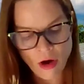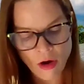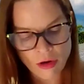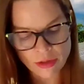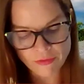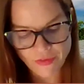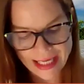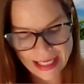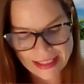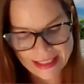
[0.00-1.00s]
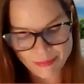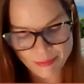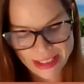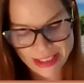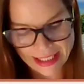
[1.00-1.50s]
on finance
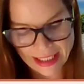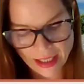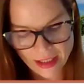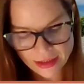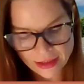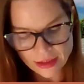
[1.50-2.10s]
in particular.